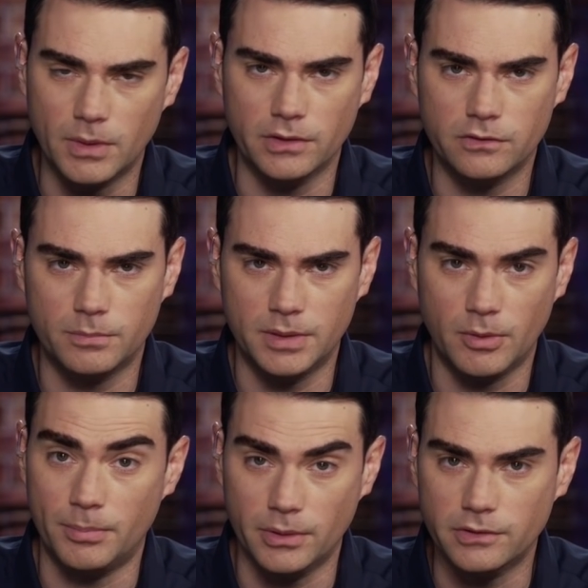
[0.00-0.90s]
of millions of
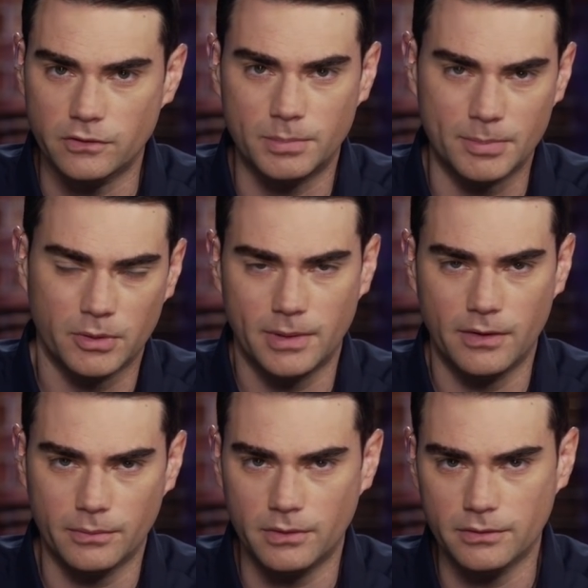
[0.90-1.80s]
people, billions of people
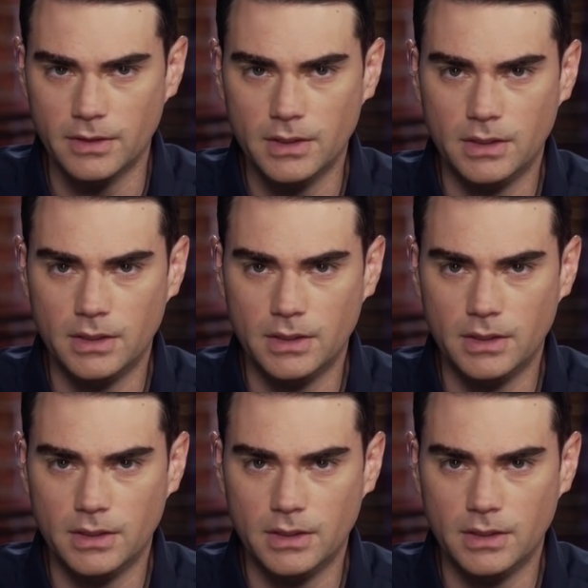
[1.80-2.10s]
around the world.